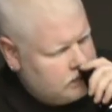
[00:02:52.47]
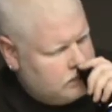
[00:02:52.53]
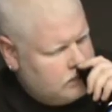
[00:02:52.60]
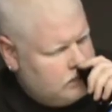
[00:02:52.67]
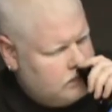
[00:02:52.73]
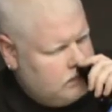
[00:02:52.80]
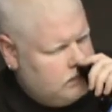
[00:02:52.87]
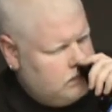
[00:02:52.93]

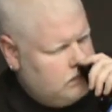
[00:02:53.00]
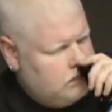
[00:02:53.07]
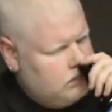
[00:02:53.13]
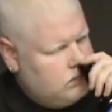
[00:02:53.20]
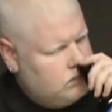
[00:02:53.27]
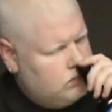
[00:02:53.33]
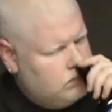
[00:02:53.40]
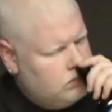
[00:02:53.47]

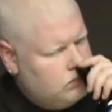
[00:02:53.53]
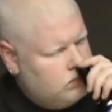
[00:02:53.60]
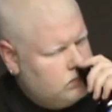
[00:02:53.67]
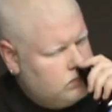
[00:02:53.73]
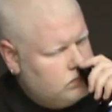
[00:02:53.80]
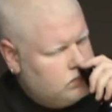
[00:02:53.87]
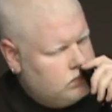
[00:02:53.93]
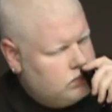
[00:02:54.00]

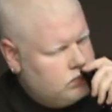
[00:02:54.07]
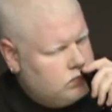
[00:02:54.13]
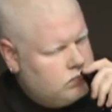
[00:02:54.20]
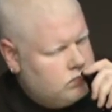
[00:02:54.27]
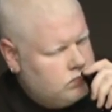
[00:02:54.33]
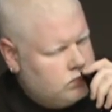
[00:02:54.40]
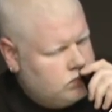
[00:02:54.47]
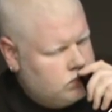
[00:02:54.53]

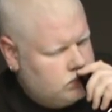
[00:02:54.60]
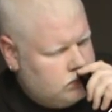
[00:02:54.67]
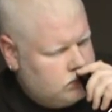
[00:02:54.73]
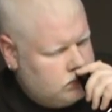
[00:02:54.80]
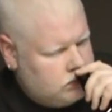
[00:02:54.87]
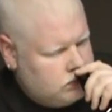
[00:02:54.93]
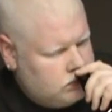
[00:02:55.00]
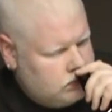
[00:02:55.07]

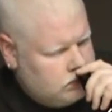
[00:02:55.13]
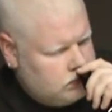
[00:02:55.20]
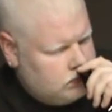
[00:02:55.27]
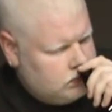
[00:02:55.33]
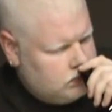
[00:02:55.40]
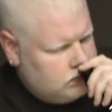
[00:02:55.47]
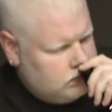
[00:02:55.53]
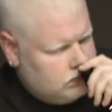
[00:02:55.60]

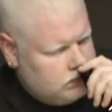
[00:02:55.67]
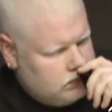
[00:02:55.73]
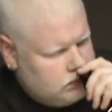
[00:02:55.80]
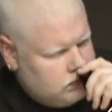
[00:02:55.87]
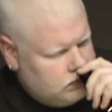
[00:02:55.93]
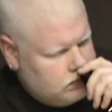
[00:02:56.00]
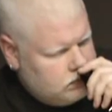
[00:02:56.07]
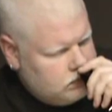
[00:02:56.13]

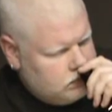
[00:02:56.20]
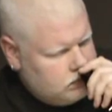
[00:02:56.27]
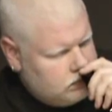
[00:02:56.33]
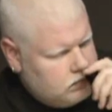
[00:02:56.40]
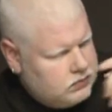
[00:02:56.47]
[no speech]